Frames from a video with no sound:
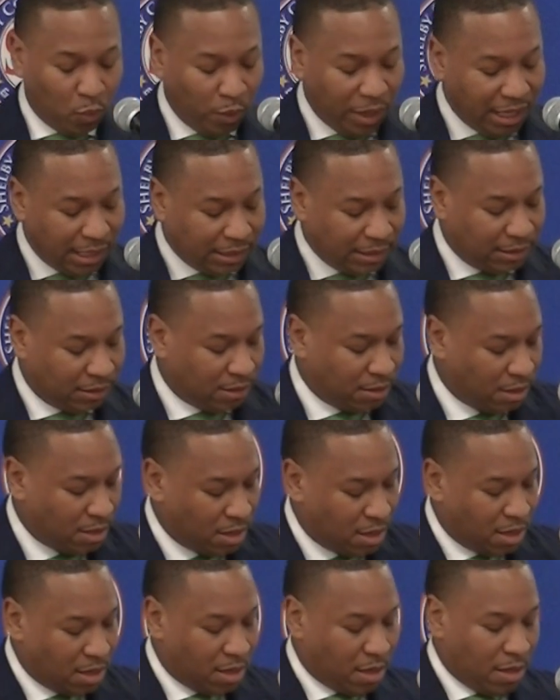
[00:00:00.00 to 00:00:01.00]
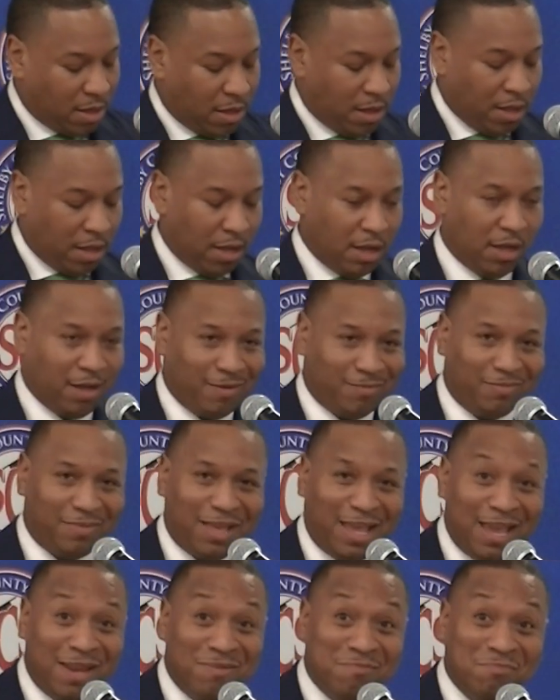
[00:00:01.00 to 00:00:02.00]
weeks uh,
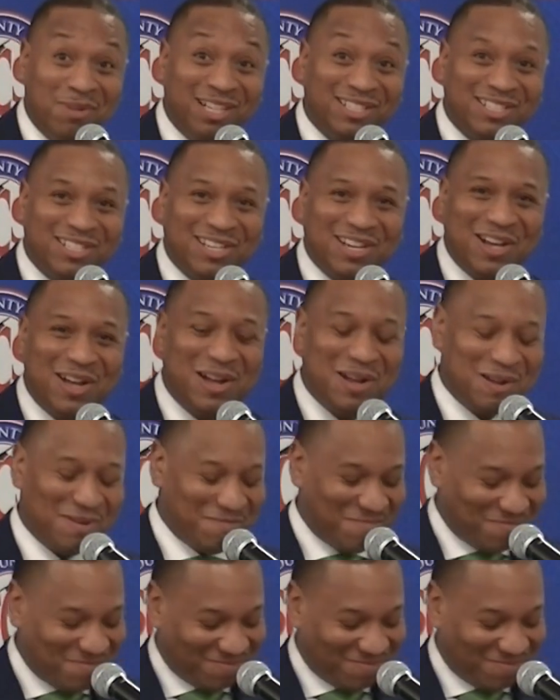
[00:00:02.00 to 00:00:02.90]
and months to come.